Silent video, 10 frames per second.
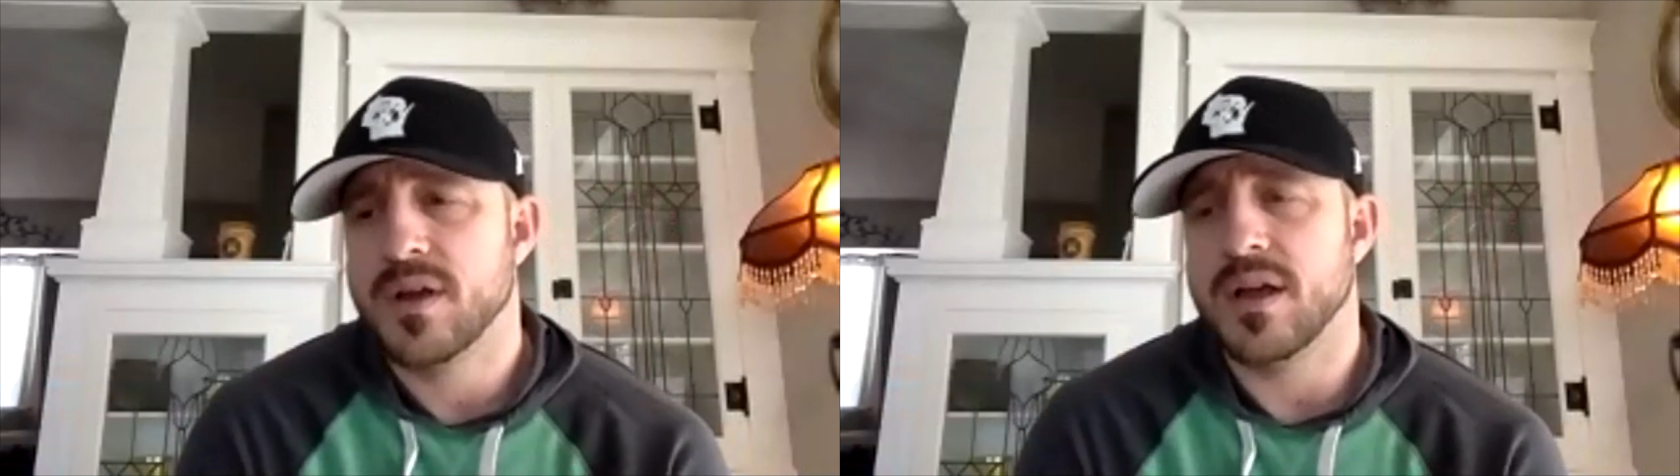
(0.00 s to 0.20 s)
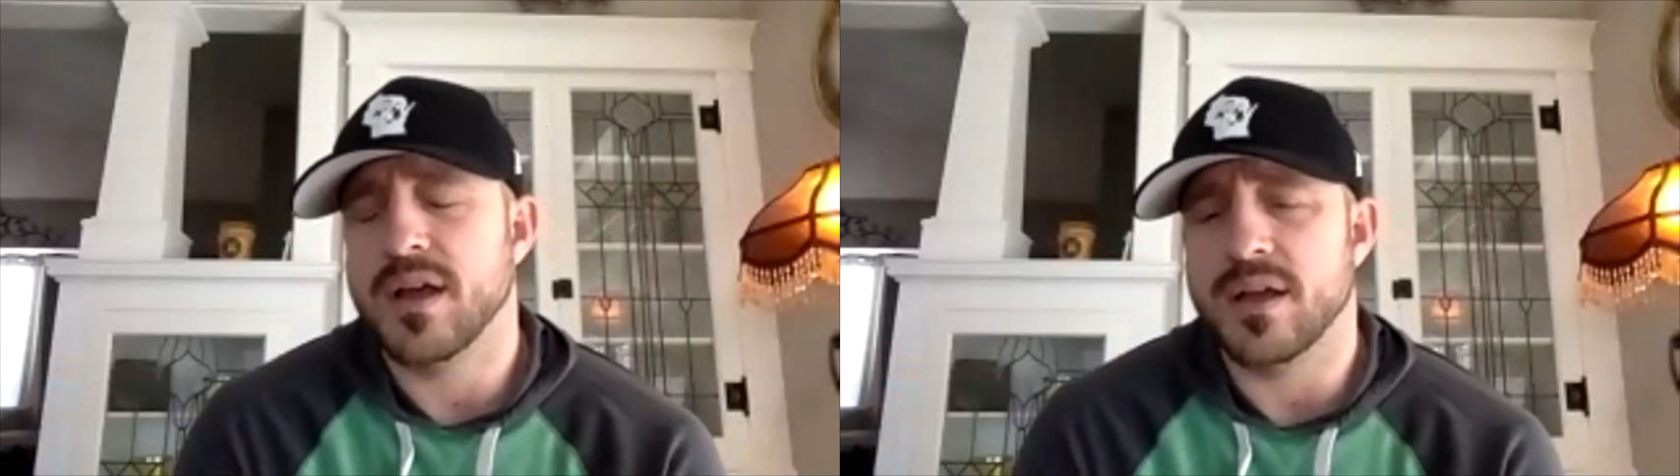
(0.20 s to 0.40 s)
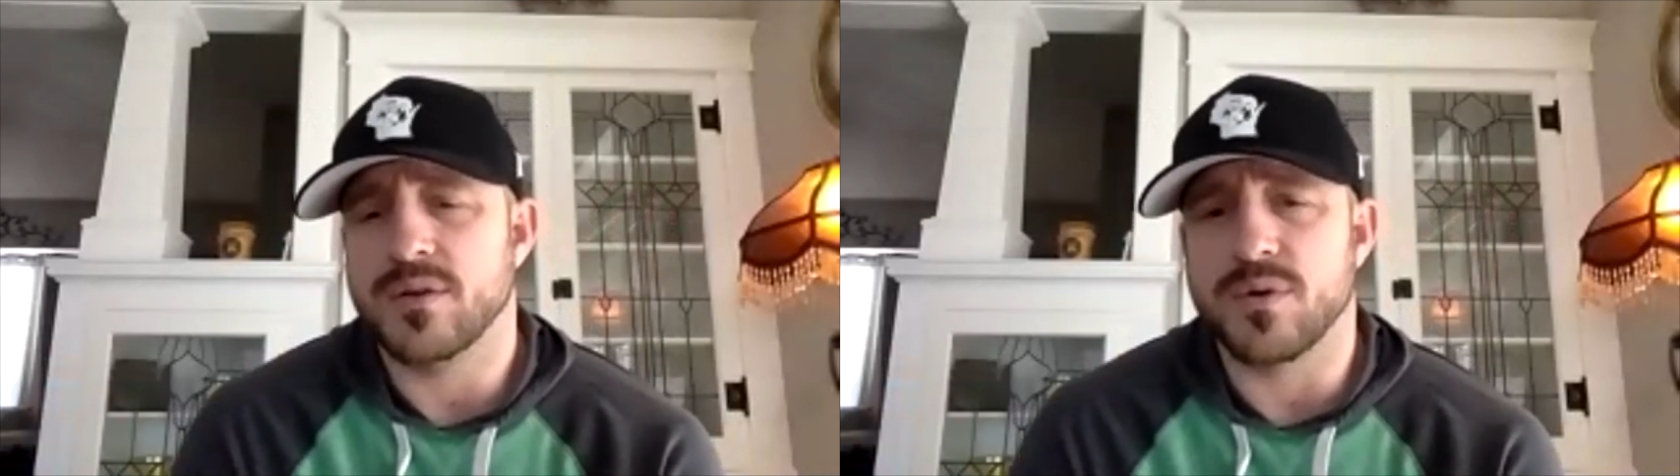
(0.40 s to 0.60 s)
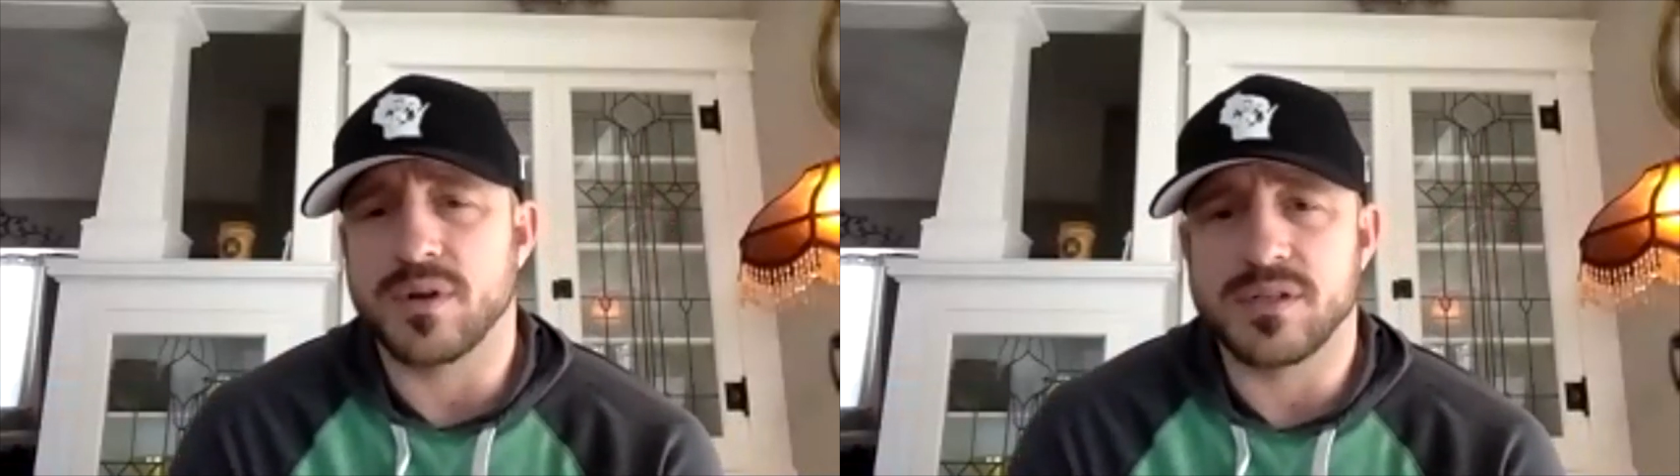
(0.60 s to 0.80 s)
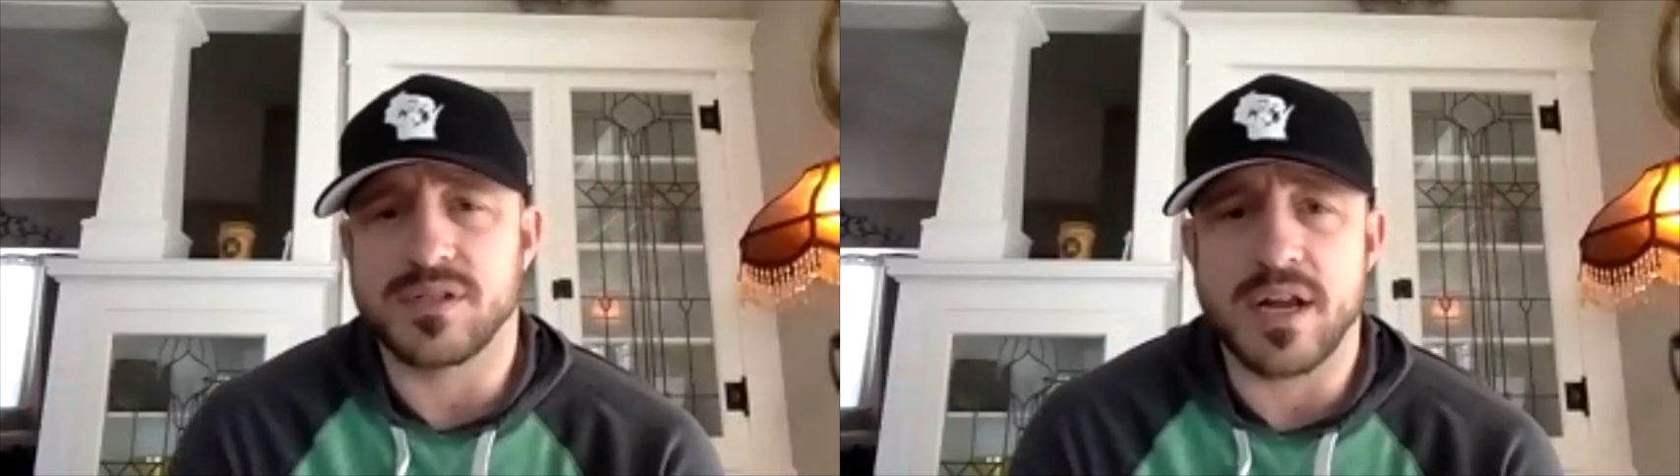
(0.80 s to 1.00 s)
and
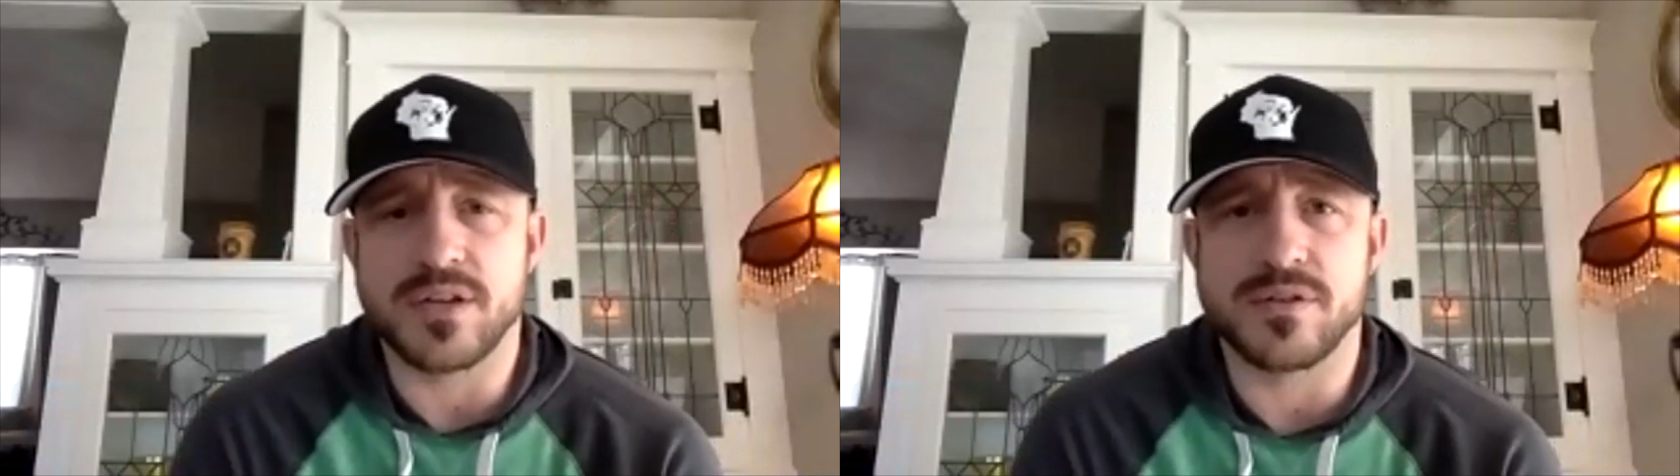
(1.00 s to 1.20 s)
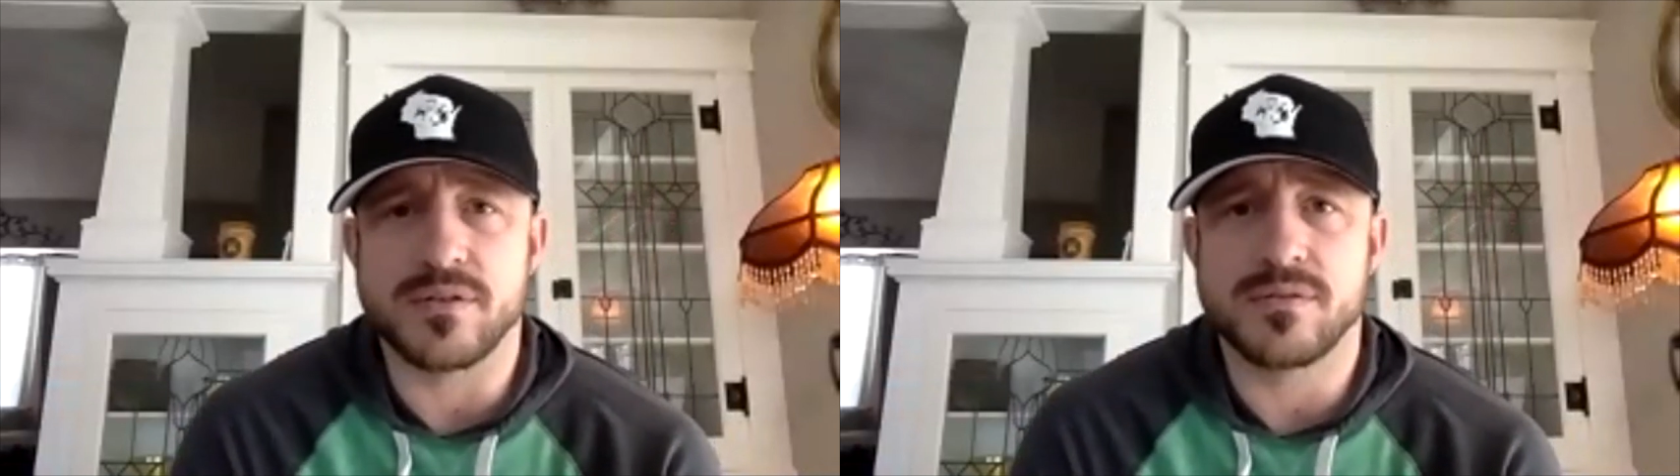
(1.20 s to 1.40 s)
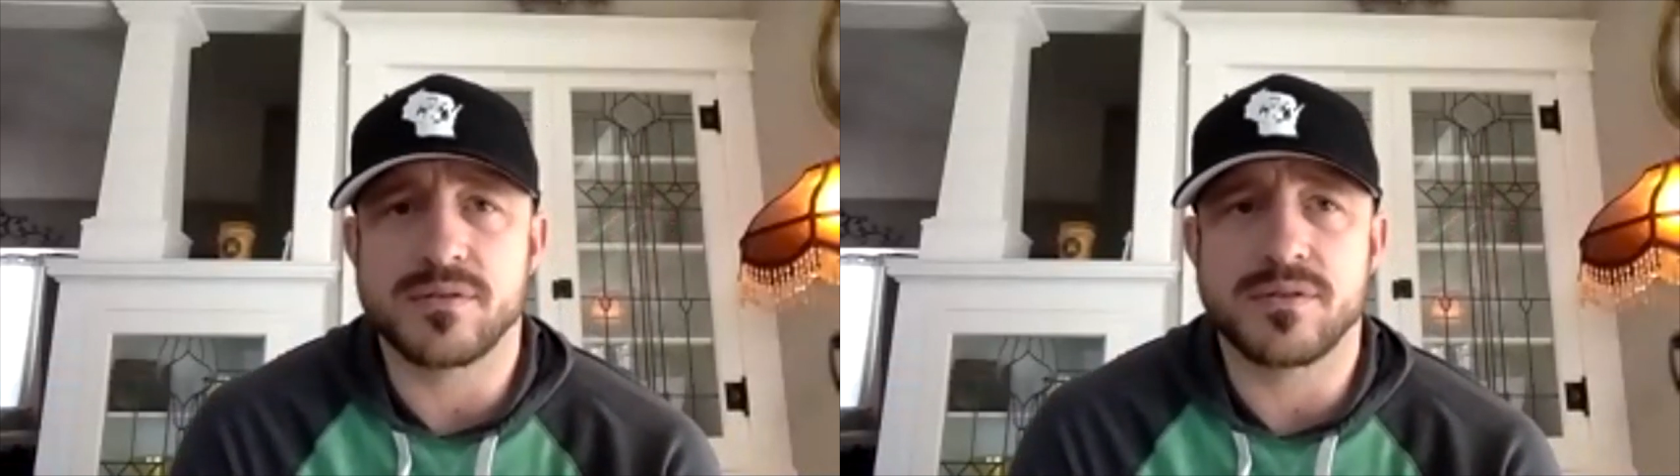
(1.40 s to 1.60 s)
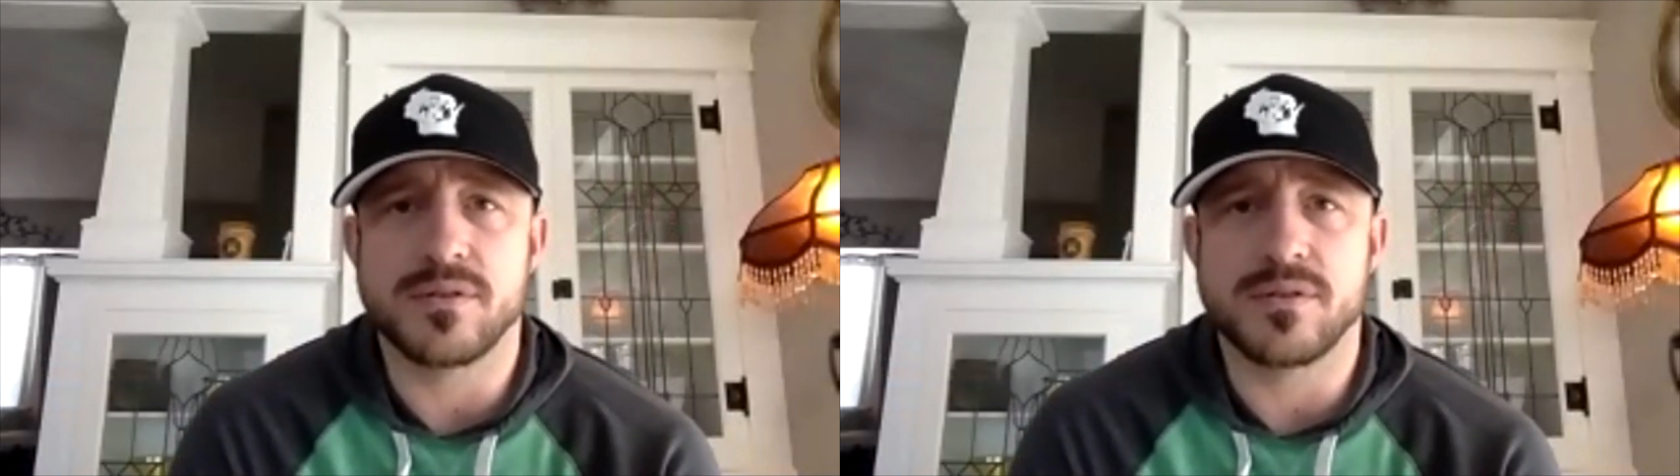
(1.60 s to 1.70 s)
organizations.